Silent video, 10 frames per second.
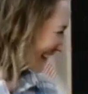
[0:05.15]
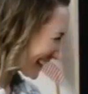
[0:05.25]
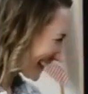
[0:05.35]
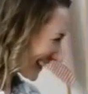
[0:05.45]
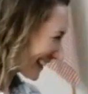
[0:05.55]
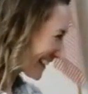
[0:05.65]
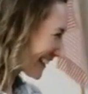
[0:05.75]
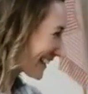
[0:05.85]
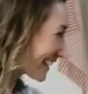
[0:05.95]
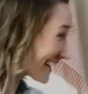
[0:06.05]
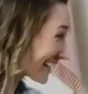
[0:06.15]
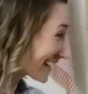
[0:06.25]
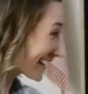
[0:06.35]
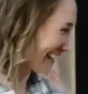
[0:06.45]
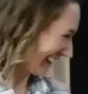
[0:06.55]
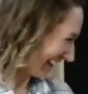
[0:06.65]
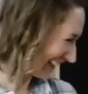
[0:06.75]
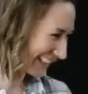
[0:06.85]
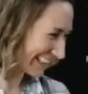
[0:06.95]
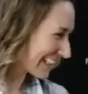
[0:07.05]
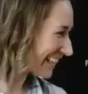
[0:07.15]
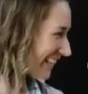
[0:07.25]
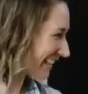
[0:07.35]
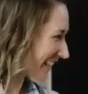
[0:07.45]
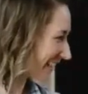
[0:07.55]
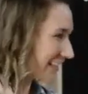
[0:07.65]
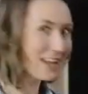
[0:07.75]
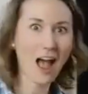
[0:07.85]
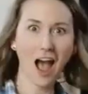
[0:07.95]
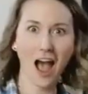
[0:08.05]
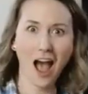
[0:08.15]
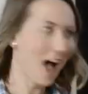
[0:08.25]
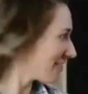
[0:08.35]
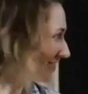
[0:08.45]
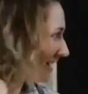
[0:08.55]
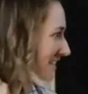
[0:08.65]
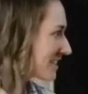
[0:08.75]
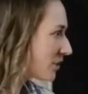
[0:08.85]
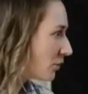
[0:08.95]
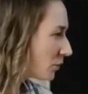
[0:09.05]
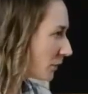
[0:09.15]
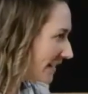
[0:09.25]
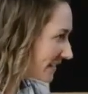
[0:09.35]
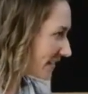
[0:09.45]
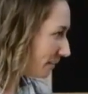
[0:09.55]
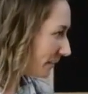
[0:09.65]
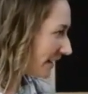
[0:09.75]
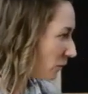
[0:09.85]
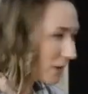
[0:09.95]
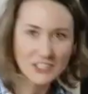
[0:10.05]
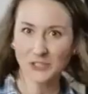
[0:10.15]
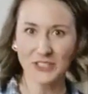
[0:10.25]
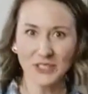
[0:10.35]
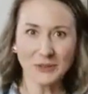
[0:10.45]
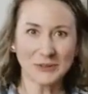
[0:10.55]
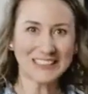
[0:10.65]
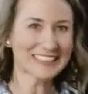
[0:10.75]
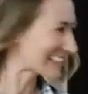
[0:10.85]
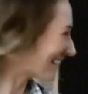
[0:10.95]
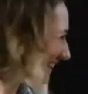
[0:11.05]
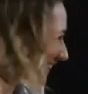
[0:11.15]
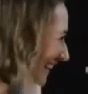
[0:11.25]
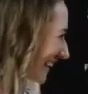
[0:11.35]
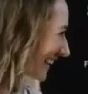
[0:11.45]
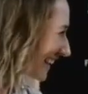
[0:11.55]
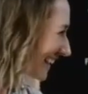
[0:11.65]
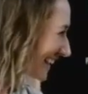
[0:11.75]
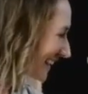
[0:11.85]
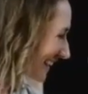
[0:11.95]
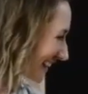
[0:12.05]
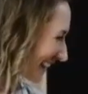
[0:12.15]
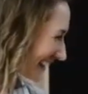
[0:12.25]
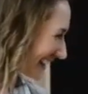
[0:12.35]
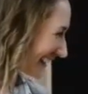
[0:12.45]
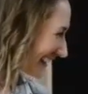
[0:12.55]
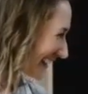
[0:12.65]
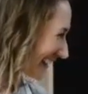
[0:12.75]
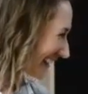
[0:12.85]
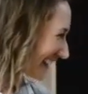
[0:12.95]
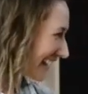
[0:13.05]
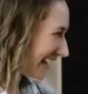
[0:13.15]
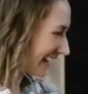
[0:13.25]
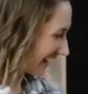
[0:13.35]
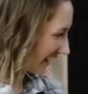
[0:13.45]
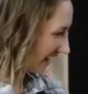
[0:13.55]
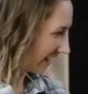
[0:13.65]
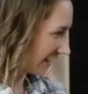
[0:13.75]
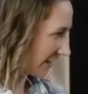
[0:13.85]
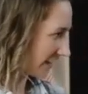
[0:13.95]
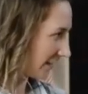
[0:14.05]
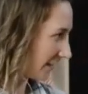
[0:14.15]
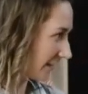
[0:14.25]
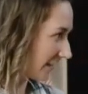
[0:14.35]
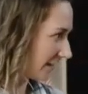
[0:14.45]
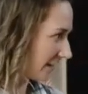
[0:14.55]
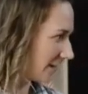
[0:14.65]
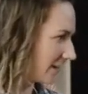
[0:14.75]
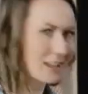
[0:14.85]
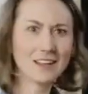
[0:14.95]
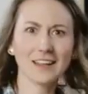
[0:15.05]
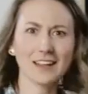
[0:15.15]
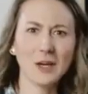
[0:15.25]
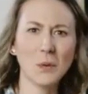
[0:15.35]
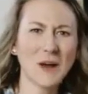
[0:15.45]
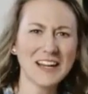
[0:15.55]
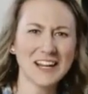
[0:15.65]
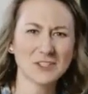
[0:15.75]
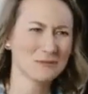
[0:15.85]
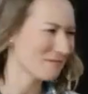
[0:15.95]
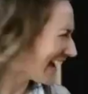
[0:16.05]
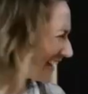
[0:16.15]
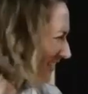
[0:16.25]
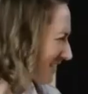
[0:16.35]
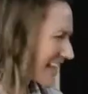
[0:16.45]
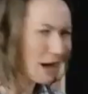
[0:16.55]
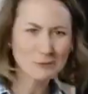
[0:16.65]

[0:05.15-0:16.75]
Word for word: Amazing! I spent the whole weekend sharpening the saw! That's so great, Zippy! What did you do? Well, I started with a warm-up by running a brisk 100 miles! 100 miles?